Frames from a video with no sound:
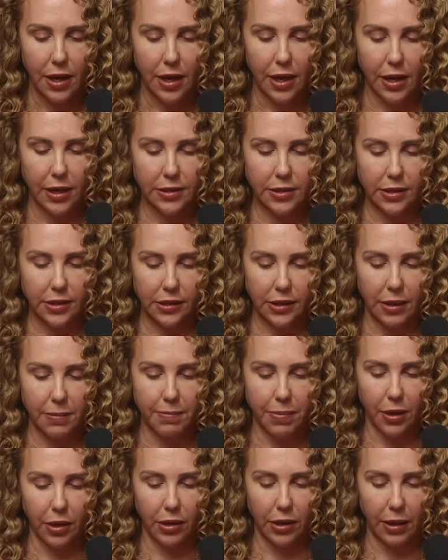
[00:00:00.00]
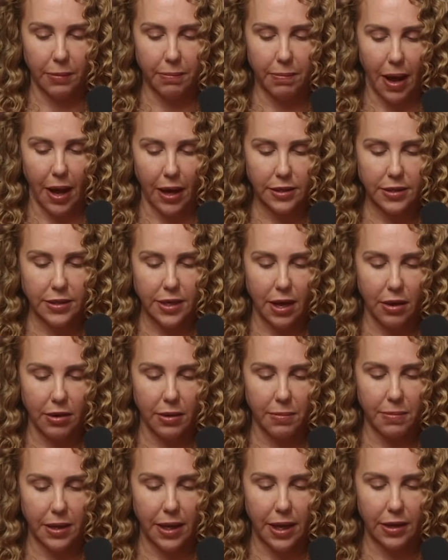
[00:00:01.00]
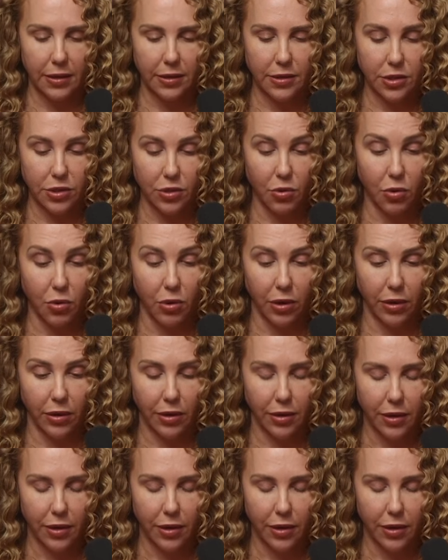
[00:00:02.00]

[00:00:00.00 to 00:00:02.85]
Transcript: Instantly, Bill Lake backed down and began to snore.